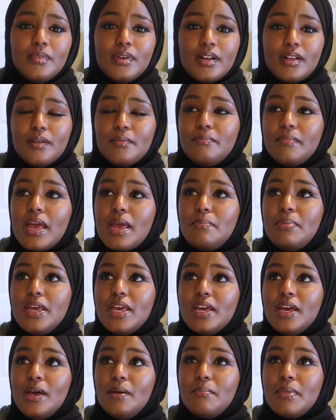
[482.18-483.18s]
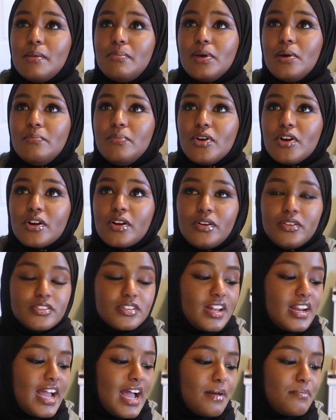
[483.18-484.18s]
maybe a miracle is
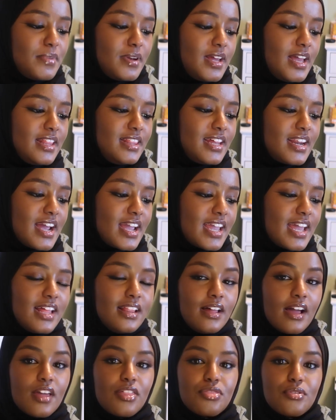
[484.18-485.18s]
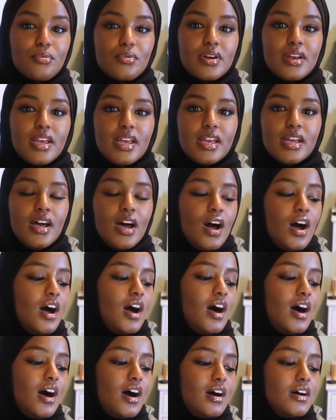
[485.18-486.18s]
gonna happen, and then I get like 3
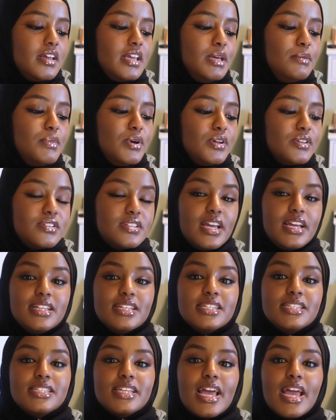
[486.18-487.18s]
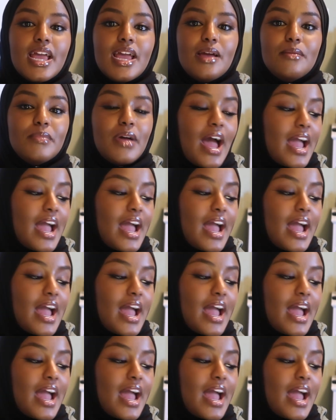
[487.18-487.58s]
emails saying the same.